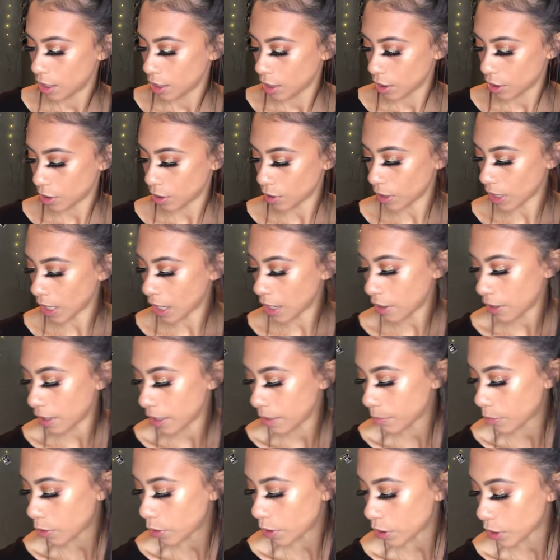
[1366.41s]
So now
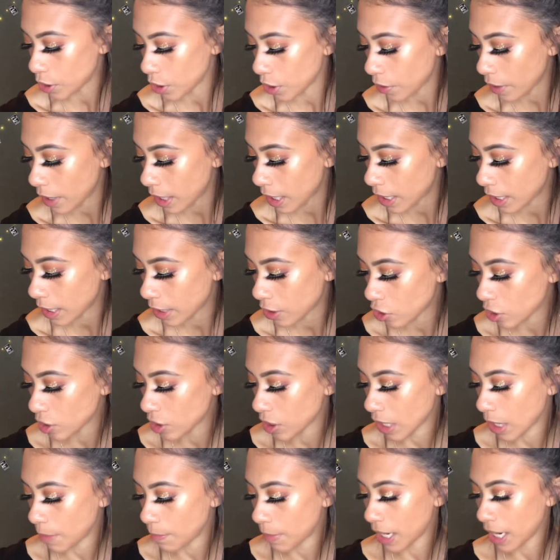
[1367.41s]
I'm going to go ahead and just
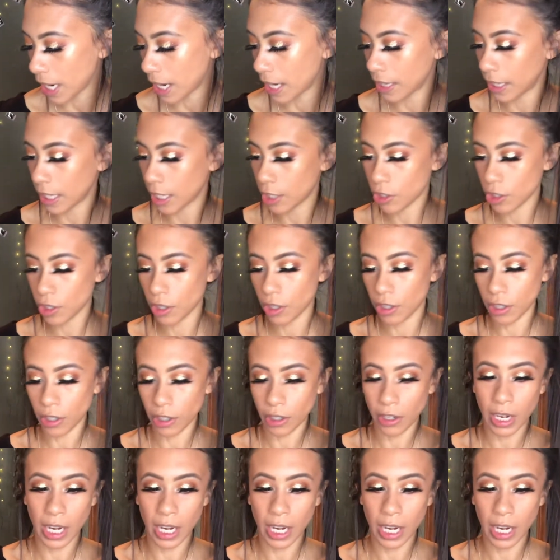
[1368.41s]
get my eyelash curler.